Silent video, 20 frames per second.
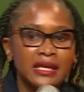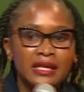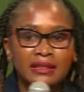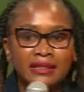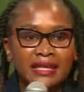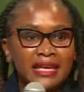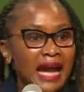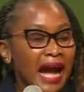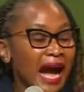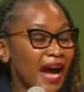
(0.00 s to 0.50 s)

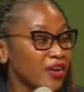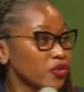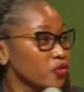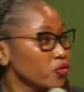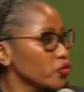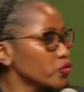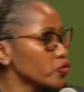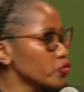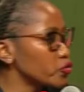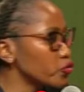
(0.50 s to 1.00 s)
they are
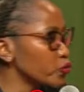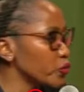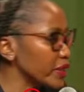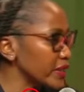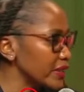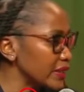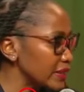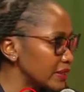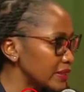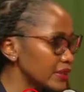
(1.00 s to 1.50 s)
not
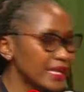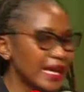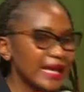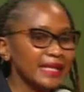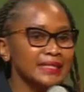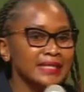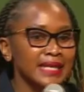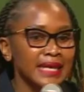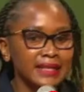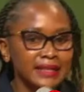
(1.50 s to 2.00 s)
doing it. They are
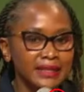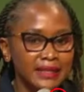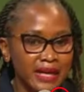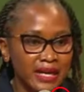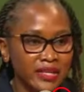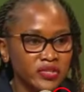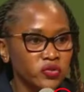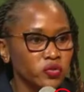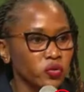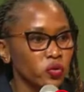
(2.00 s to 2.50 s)
telling
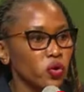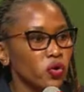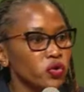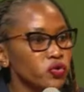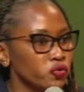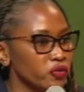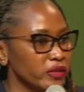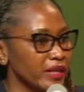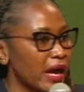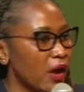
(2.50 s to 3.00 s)
us to go
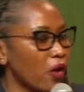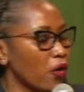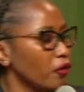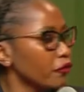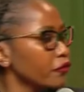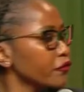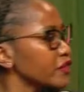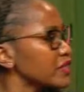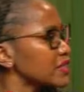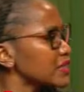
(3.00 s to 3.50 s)
to their
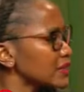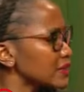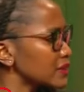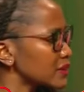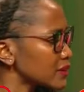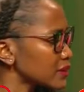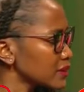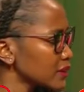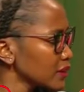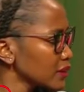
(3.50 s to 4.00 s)

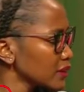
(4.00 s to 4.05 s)
offices.